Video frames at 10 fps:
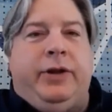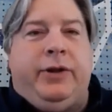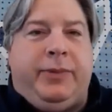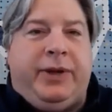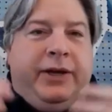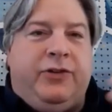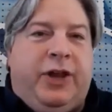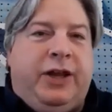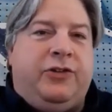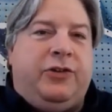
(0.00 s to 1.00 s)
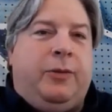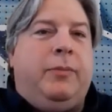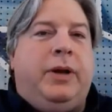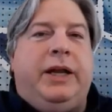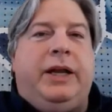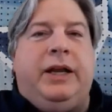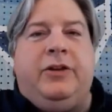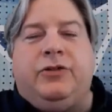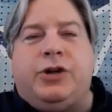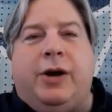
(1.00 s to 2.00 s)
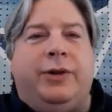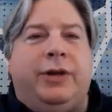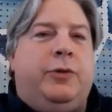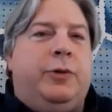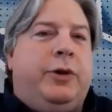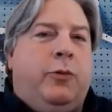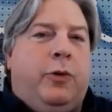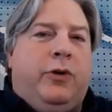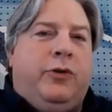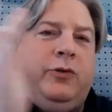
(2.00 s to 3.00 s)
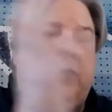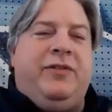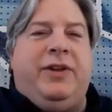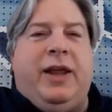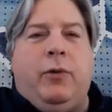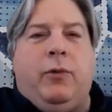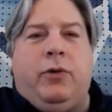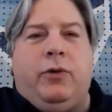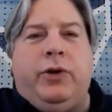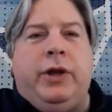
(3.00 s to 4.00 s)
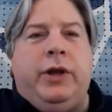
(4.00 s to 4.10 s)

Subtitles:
That means that somebody is traveling to another world to live in that world.